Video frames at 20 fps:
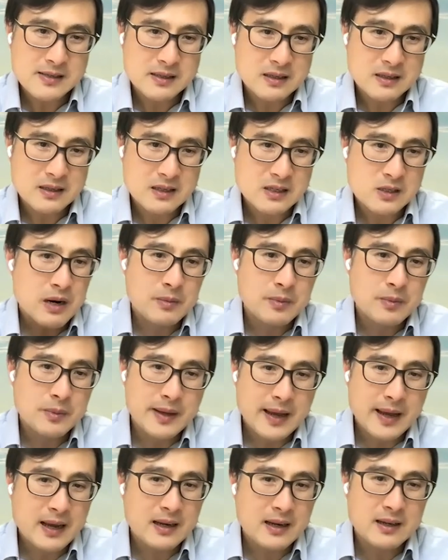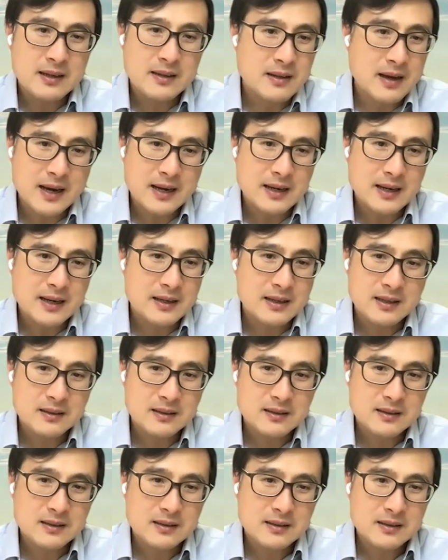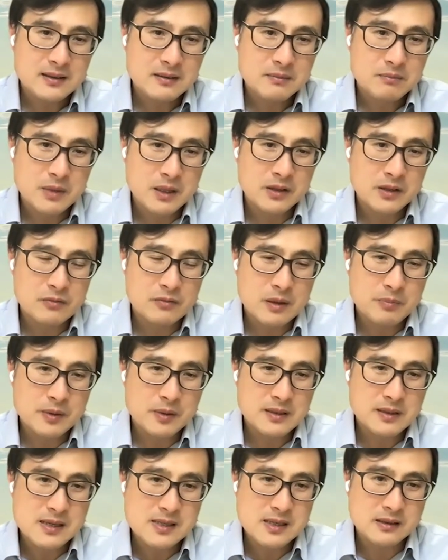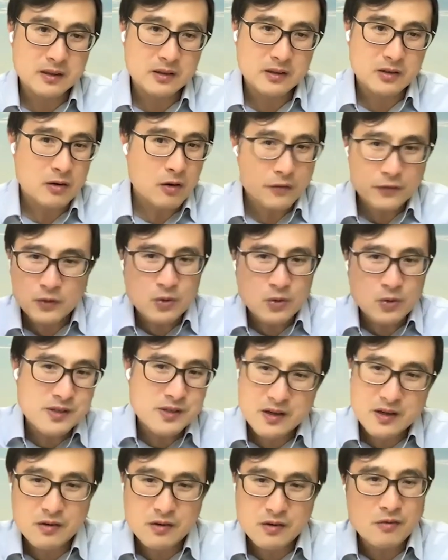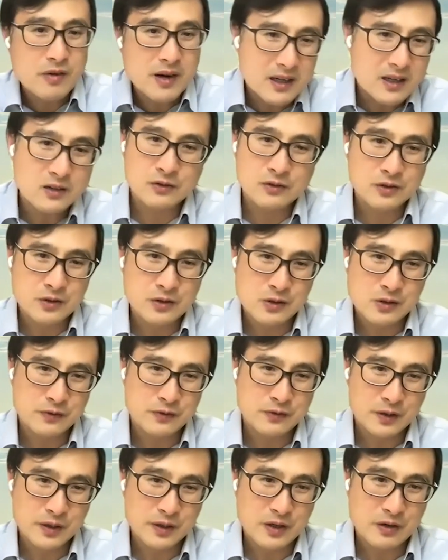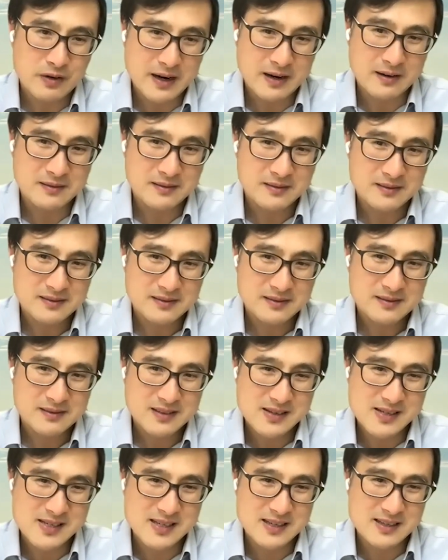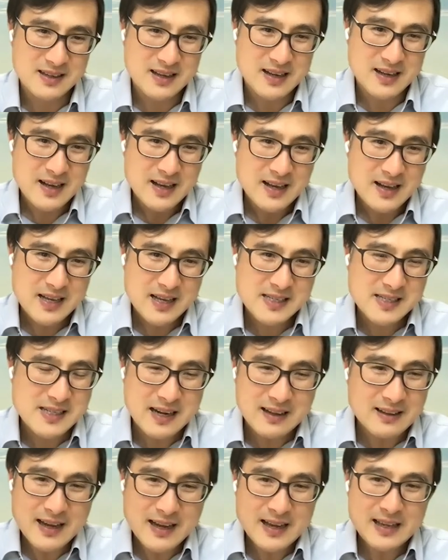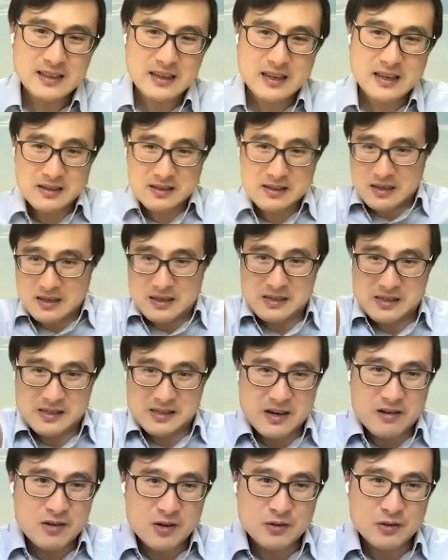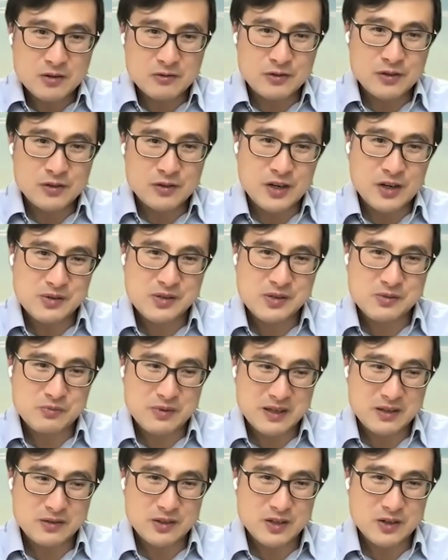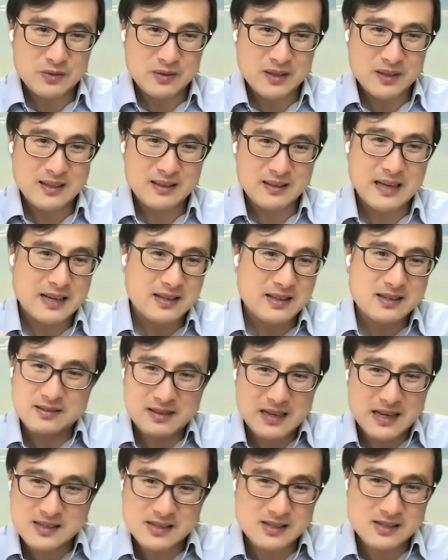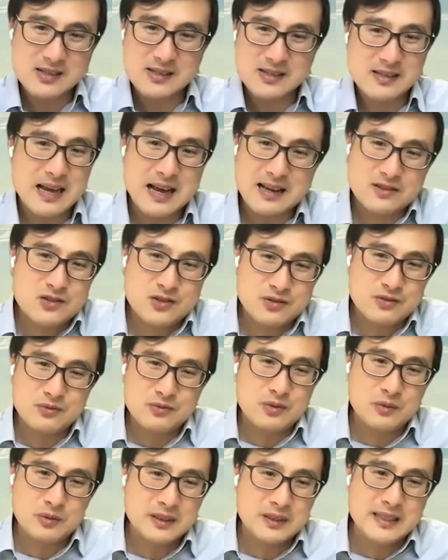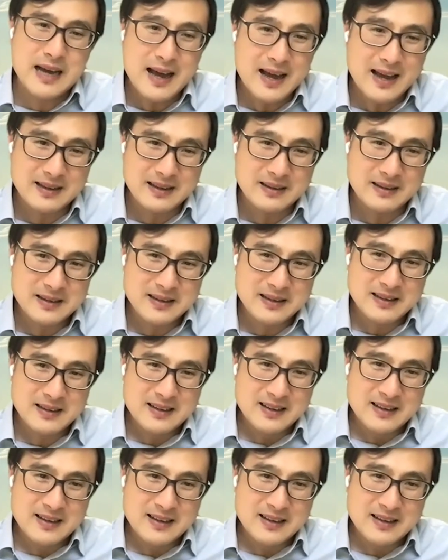fasting is probably 80, 90 milligram per deciliter. Of course, there are already glucose flowing around. You see, it's not like it's zero glucose when you don't eat. That's just not true. We will die.